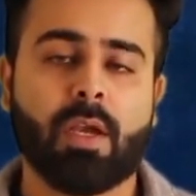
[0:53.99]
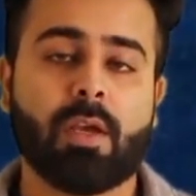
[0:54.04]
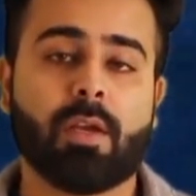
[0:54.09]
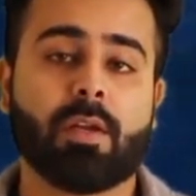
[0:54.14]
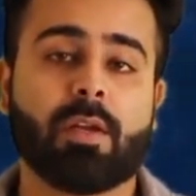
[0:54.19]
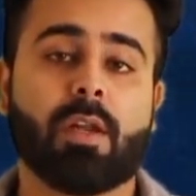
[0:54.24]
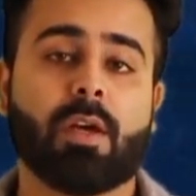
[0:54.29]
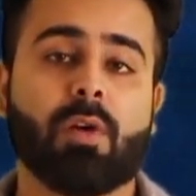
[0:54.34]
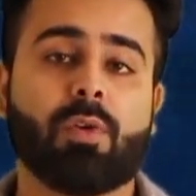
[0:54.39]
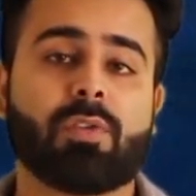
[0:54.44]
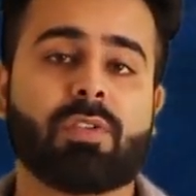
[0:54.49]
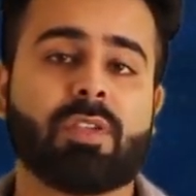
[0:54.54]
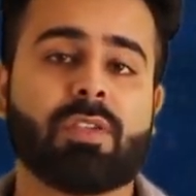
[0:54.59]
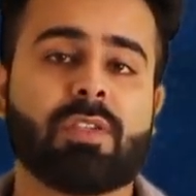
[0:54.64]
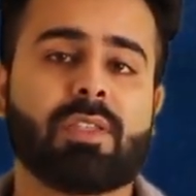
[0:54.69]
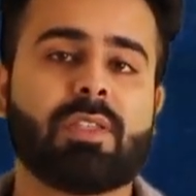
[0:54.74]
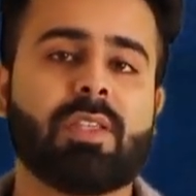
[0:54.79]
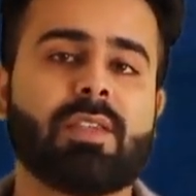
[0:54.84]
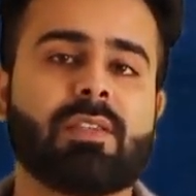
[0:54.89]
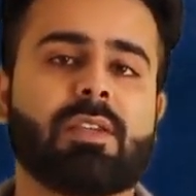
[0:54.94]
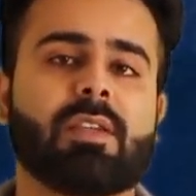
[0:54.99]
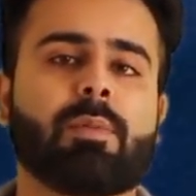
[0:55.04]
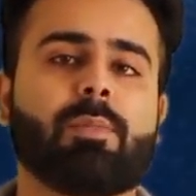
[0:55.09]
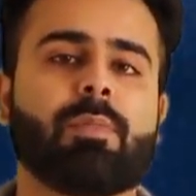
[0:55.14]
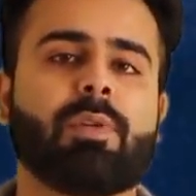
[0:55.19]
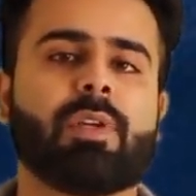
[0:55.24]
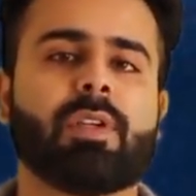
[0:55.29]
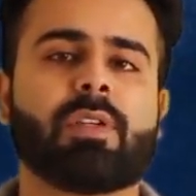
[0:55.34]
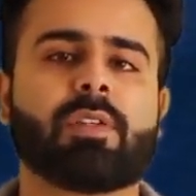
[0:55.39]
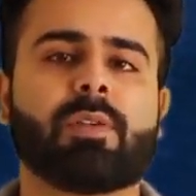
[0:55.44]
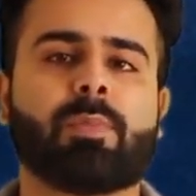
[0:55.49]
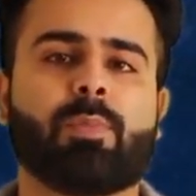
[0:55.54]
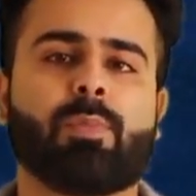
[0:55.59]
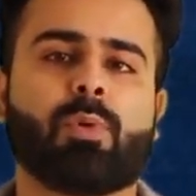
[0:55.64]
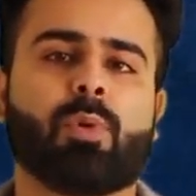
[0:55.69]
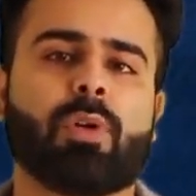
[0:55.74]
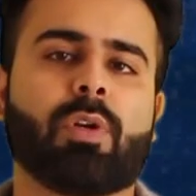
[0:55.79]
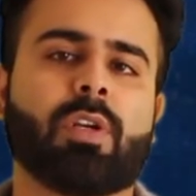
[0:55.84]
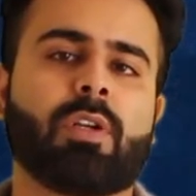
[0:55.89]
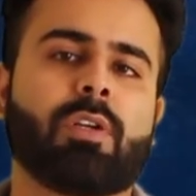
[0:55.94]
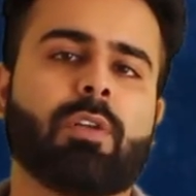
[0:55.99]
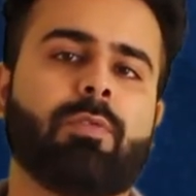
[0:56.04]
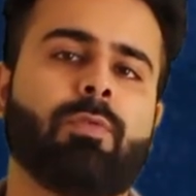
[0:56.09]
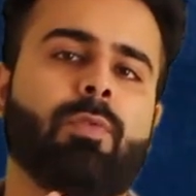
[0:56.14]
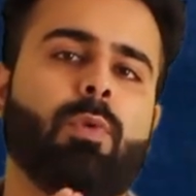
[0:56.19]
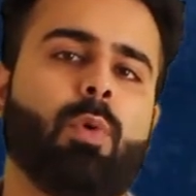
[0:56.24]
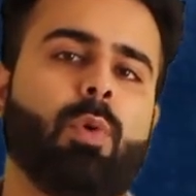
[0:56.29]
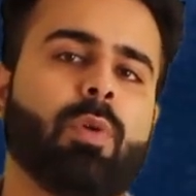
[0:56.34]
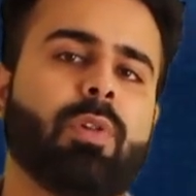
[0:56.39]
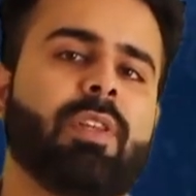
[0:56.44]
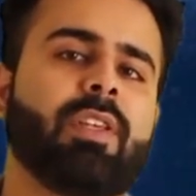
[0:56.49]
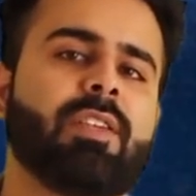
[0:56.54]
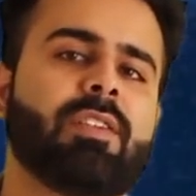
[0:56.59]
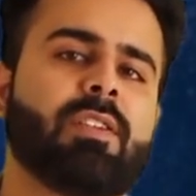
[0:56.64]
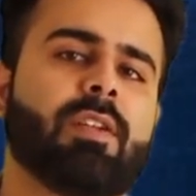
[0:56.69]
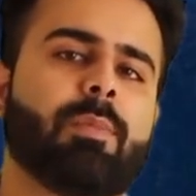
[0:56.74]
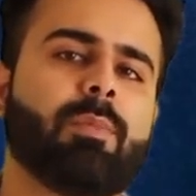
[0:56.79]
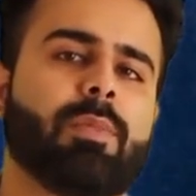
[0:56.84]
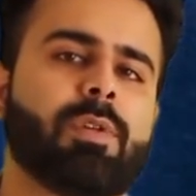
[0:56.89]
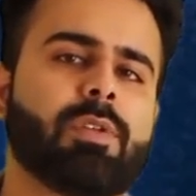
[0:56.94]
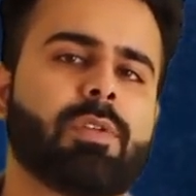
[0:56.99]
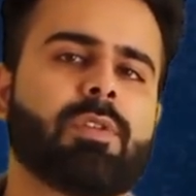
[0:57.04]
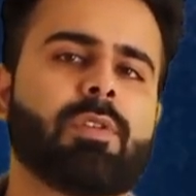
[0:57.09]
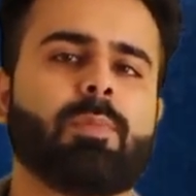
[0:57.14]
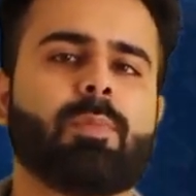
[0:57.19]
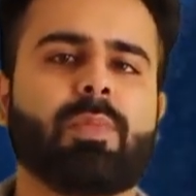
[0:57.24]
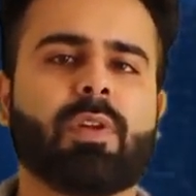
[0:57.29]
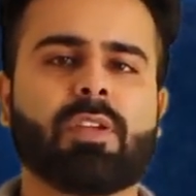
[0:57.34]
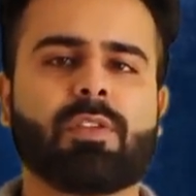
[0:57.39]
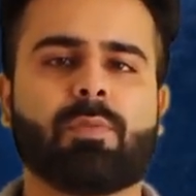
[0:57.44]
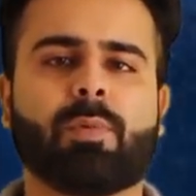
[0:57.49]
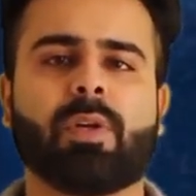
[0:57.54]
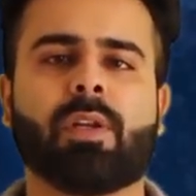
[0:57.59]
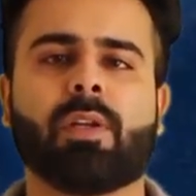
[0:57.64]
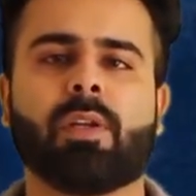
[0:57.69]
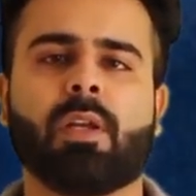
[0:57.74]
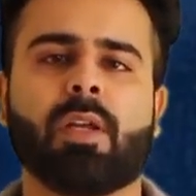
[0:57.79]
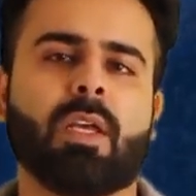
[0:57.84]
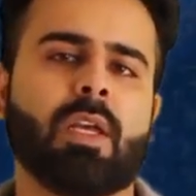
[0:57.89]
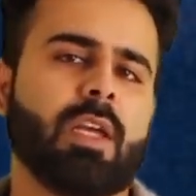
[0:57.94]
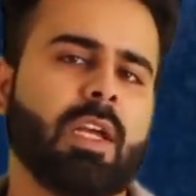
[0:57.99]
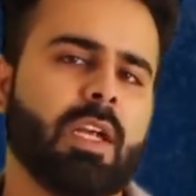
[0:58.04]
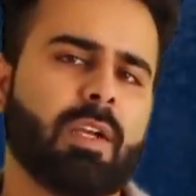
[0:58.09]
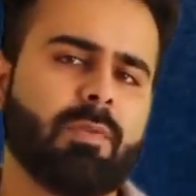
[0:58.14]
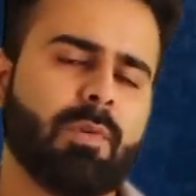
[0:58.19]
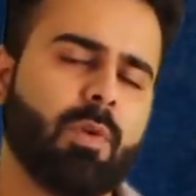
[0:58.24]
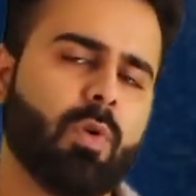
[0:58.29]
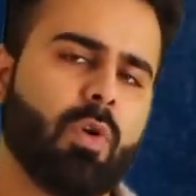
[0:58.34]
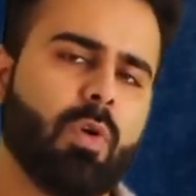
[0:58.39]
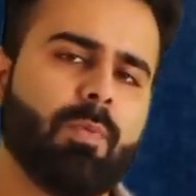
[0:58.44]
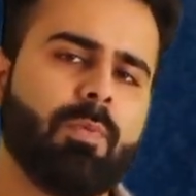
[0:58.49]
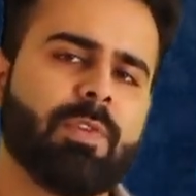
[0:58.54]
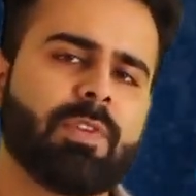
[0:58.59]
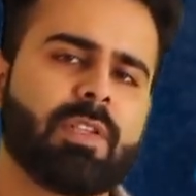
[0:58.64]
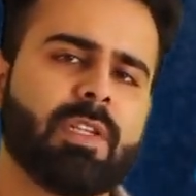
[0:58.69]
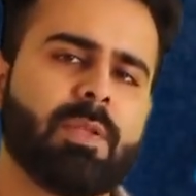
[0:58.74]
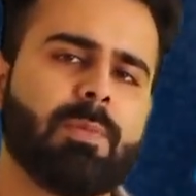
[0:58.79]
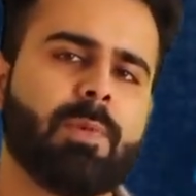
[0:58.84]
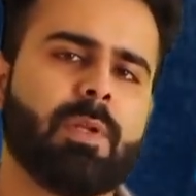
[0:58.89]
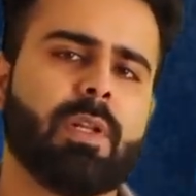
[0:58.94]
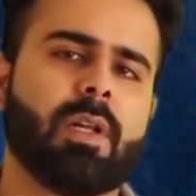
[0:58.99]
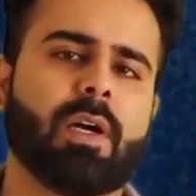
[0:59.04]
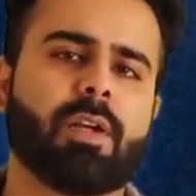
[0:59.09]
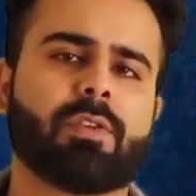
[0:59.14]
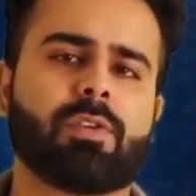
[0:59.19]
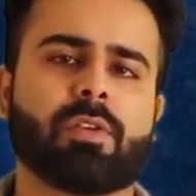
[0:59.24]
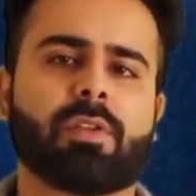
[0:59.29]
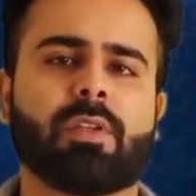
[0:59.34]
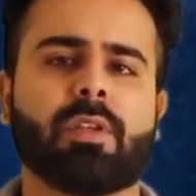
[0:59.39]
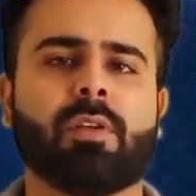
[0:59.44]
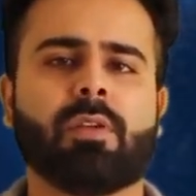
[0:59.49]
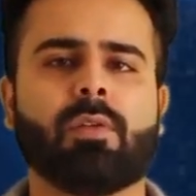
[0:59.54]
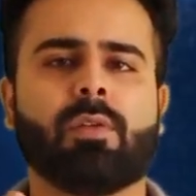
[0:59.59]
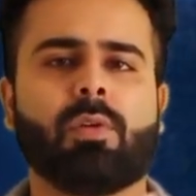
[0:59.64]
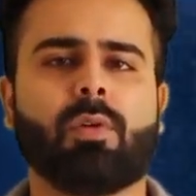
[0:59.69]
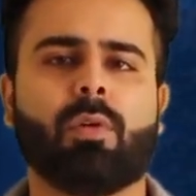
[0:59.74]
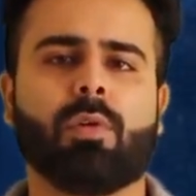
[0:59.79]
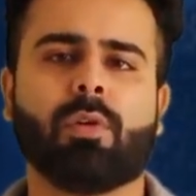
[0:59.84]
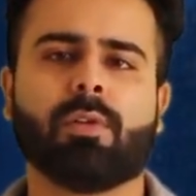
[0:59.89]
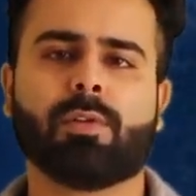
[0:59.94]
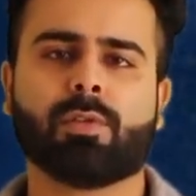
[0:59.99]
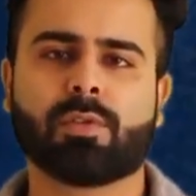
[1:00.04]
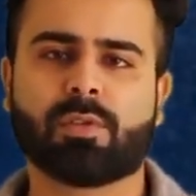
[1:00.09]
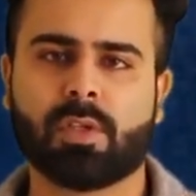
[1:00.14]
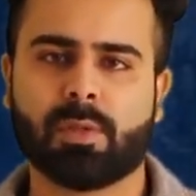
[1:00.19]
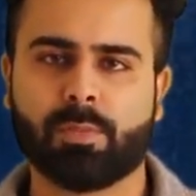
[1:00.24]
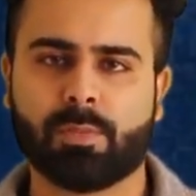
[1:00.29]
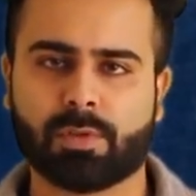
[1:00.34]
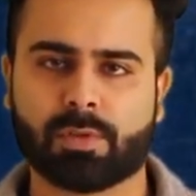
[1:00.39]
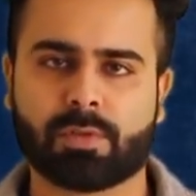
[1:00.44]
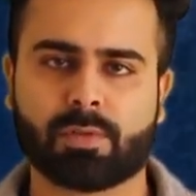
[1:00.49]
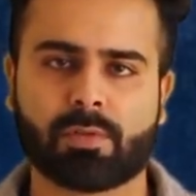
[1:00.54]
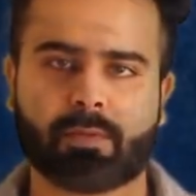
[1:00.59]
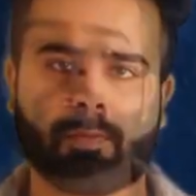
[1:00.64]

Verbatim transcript: Now since this number is a product of all these numbers plus 1, it will obviously be larger than all those numbers.